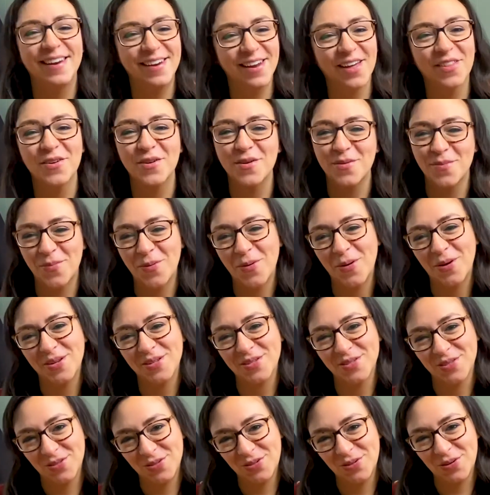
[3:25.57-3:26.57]

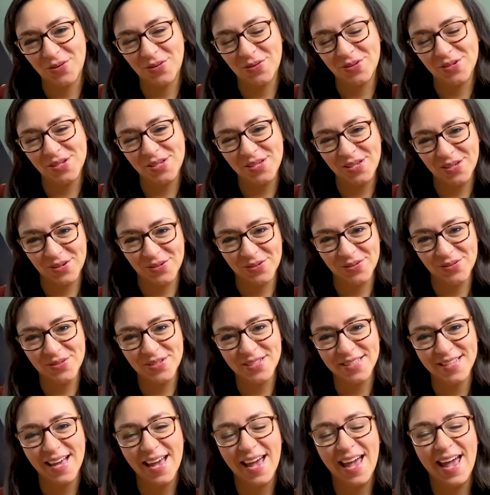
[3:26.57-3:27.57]
important stone to
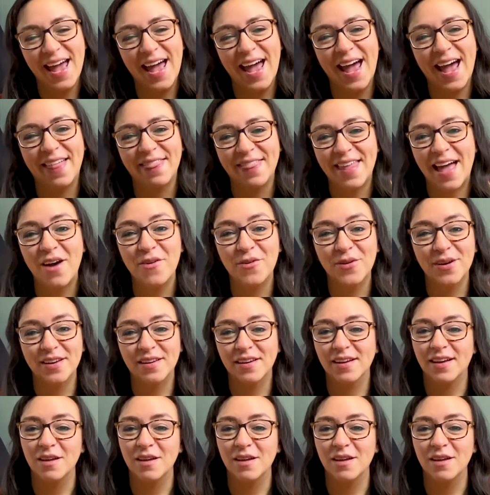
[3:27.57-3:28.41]
use, and that one